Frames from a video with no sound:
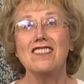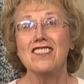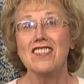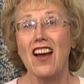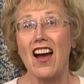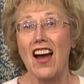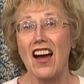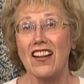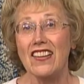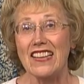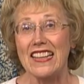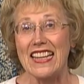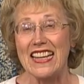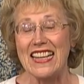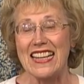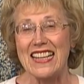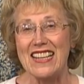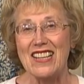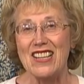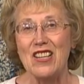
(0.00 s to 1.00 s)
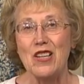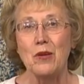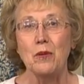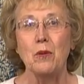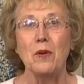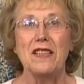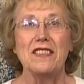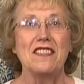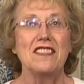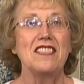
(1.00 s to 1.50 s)
Dolly
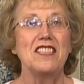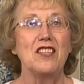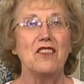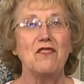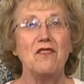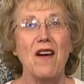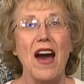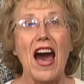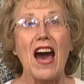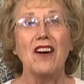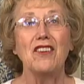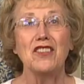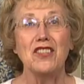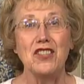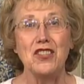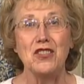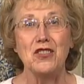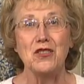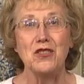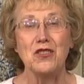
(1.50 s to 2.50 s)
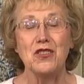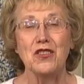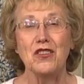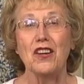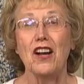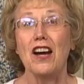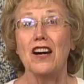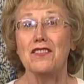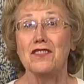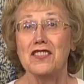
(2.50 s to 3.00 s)
was a devout
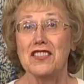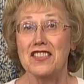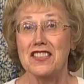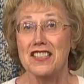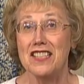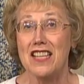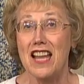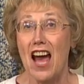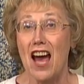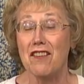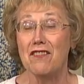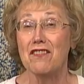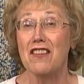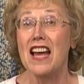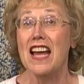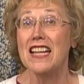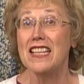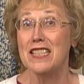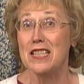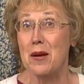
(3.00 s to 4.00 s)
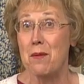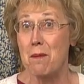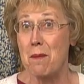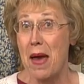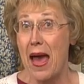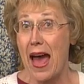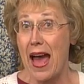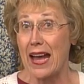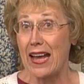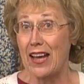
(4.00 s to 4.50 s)
user of snuff
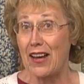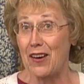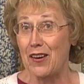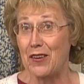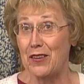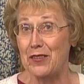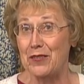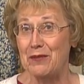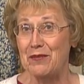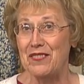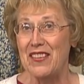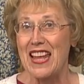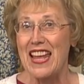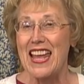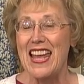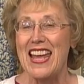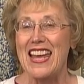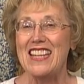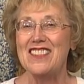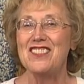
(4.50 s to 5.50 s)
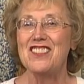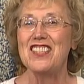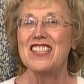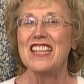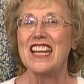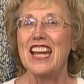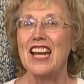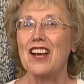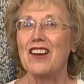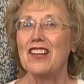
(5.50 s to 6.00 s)
tobacco, and she
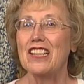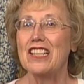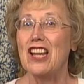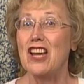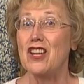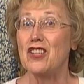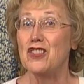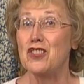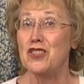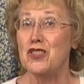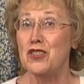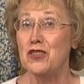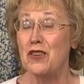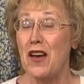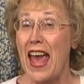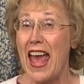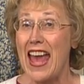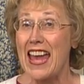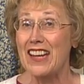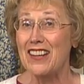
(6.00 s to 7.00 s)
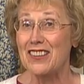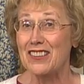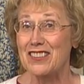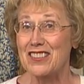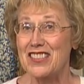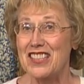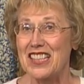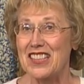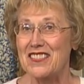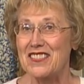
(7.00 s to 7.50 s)
carried two
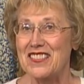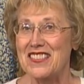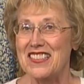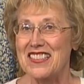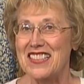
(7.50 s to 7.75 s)
handkerchiefs